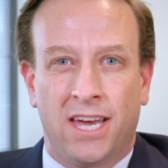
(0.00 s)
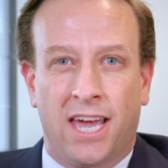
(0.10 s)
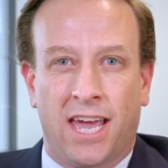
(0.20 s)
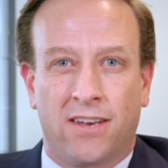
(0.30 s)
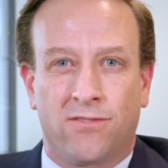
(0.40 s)

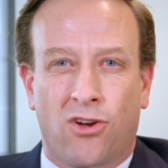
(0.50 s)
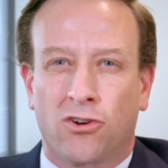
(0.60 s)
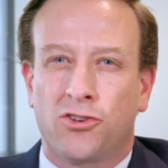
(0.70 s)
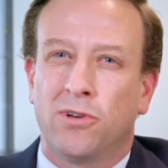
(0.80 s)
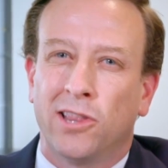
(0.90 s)
and talk
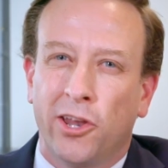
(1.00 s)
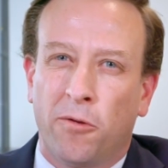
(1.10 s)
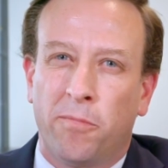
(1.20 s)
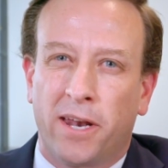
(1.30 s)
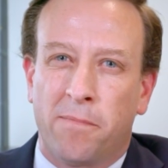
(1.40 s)
to you a little
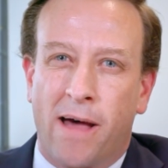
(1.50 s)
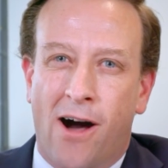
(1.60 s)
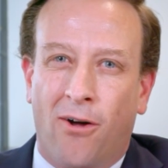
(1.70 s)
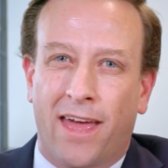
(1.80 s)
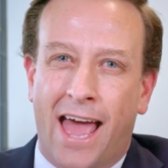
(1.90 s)
bit
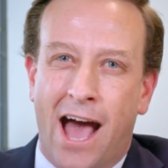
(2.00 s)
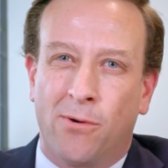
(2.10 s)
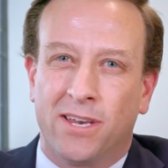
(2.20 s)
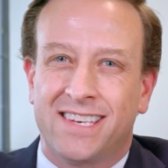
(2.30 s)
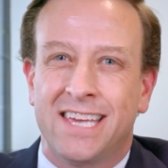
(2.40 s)
about how
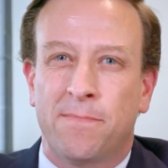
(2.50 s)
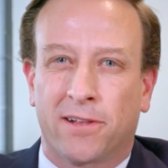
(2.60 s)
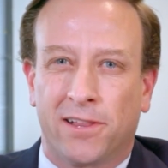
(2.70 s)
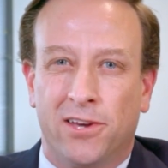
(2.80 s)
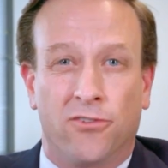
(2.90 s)
it
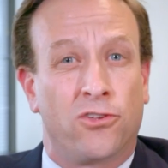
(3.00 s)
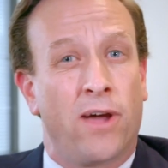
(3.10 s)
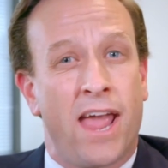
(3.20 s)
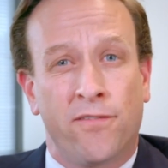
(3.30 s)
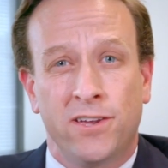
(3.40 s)
typically goes. So
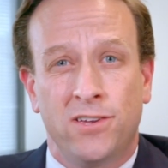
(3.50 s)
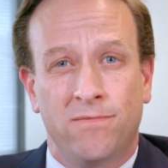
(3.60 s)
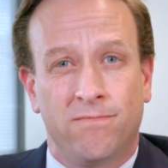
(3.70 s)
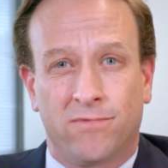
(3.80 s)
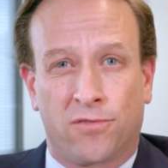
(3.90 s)
every
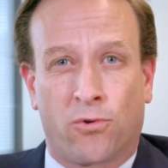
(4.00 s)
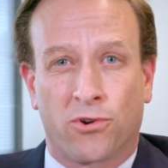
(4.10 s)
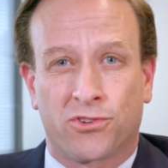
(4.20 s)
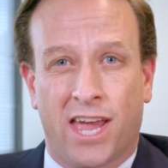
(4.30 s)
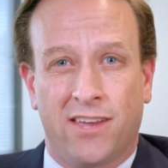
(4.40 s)

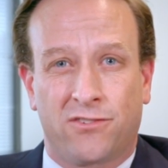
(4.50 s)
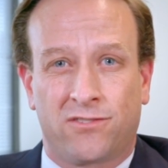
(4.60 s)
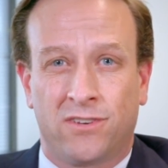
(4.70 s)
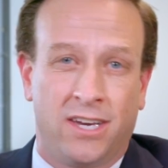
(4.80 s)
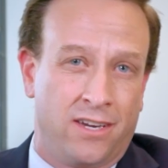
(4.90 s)
divorce
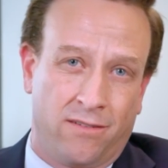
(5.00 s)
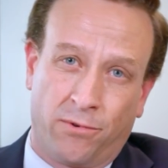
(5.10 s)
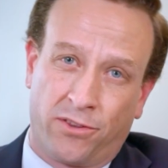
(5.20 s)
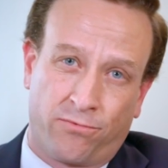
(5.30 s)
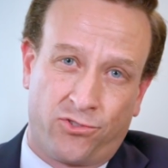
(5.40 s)
case
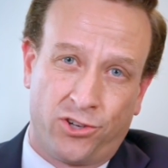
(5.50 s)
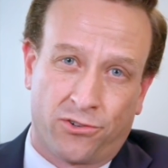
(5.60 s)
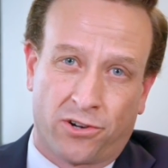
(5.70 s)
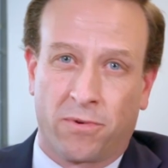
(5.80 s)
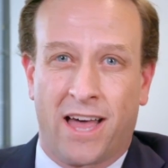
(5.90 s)
with
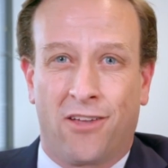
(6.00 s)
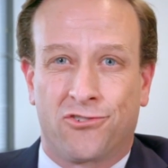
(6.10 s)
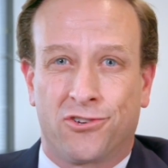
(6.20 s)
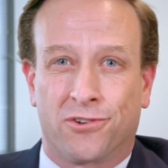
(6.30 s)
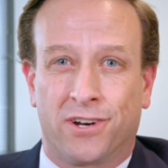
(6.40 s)
children, without
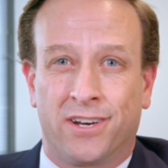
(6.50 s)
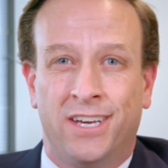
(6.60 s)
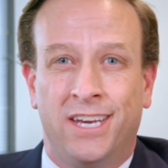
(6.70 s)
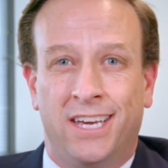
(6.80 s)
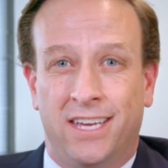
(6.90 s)
children,
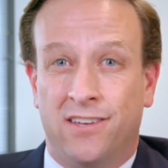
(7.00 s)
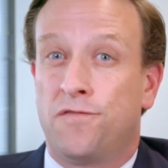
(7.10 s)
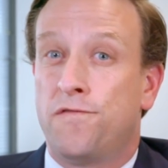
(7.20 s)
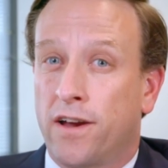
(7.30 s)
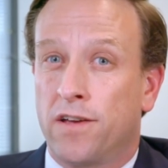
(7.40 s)
is
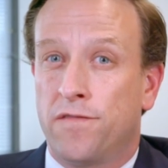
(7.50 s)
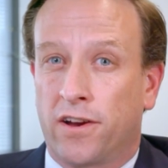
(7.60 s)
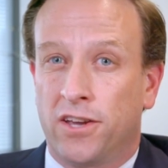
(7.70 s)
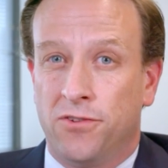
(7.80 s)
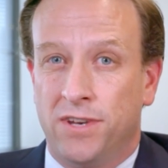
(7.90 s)
very,
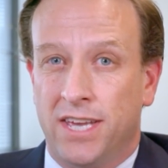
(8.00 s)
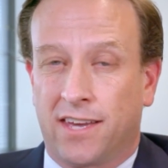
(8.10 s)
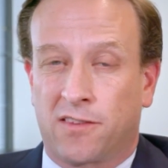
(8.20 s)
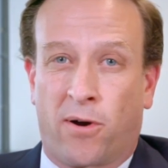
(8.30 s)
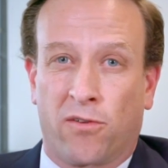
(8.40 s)
very unique.
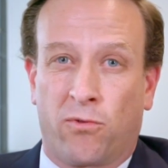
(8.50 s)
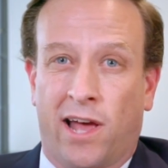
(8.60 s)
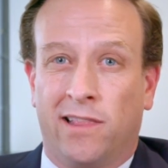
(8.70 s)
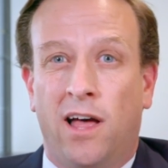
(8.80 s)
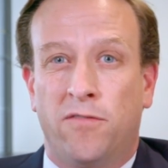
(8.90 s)
It's part of what I
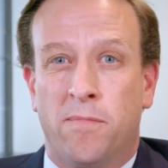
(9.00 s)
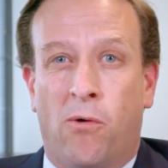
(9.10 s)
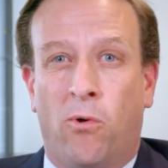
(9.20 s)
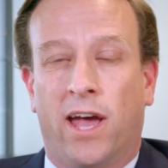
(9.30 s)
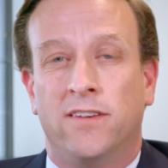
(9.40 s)
love
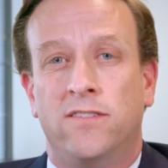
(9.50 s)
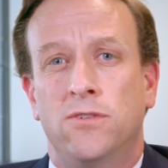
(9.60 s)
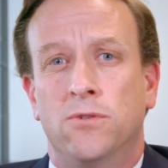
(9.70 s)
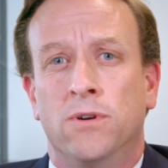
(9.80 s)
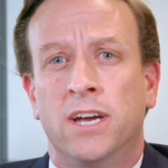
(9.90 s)
about what I
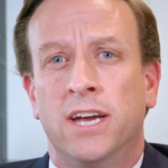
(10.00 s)
do.